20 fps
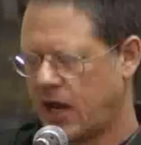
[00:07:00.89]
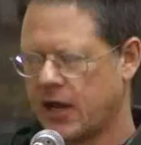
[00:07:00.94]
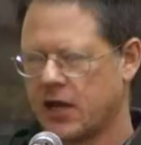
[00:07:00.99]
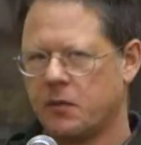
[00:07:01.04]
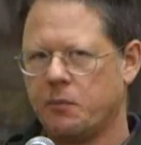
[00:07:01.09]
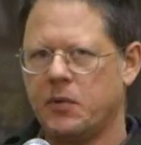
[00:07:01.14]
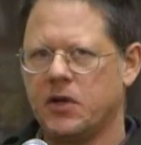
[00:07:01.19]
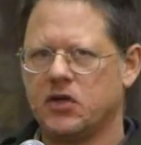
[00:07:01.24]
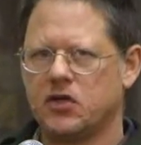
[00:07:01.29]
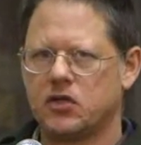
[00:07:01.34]
I
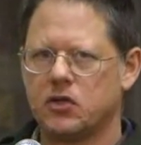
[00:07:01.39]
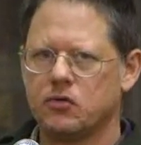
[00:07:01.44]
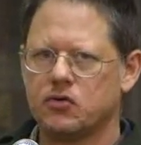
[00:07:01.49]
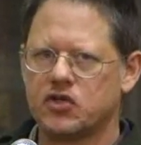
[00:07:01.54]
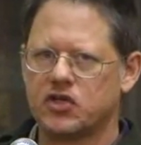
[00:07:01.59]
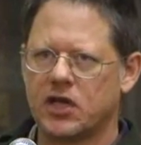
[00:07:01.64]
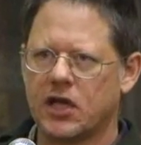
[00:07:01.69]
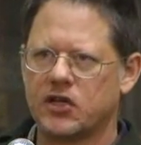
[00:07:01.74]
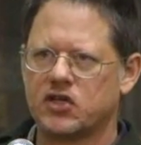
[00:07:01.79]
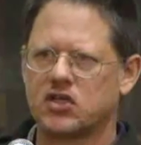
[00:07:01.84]
had been too
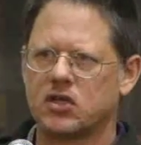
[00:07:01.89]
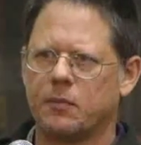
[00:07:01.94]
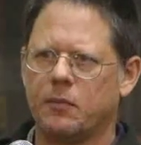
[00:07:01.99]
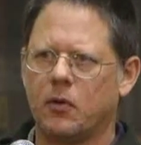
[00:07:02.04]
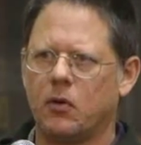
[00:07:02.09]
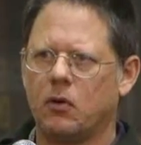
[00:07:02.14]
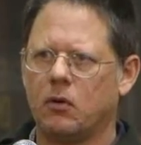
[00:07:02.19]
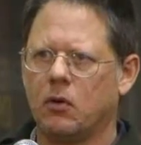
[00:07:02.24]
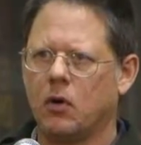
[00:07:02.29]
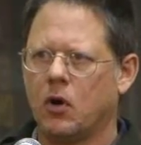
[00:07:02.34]

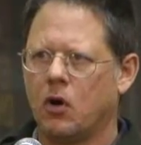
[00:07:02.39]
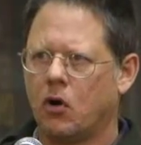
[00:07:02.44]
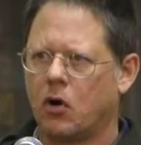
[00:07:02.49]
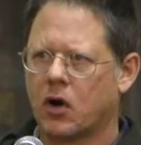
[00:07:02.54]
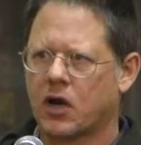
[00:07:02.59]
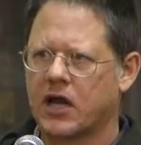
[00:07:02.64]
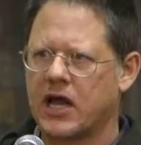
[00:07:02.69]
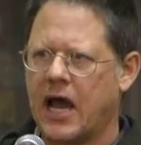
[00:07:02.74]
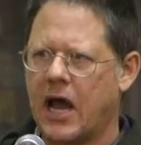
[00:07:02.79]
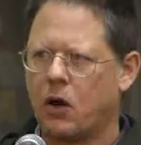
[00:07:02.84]
sensible
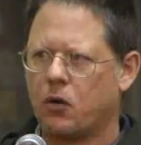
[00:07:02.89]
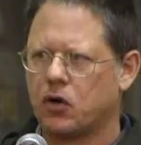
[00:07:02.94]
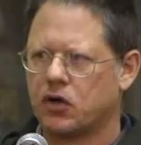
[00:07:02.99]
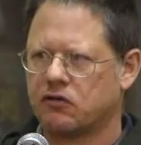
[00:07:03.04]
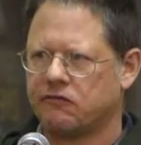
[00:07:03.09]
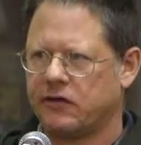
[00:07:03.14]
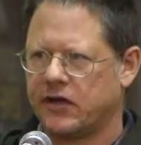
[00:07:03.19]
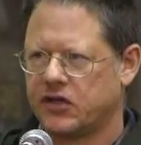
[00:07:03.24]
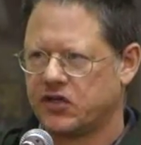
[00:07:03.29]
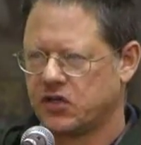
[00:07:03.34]
or
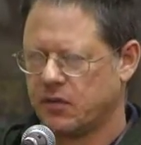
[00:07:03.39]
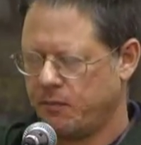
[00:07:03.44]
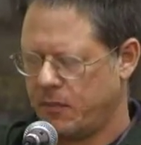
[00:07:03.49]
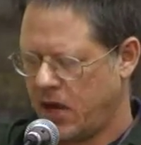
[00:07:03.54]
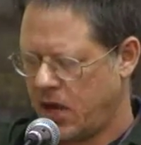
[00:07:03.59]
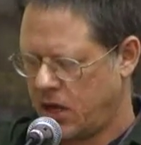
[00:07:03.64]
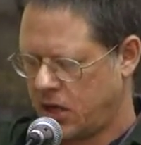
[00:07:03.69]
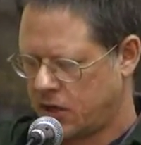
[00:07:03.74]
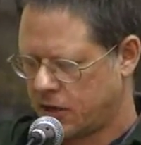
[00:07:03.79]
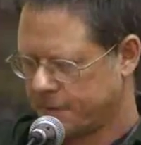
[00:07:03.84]
cowardly to
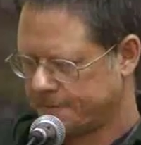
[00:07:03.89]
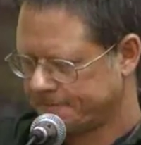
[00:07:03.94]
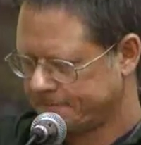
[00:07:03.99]
make.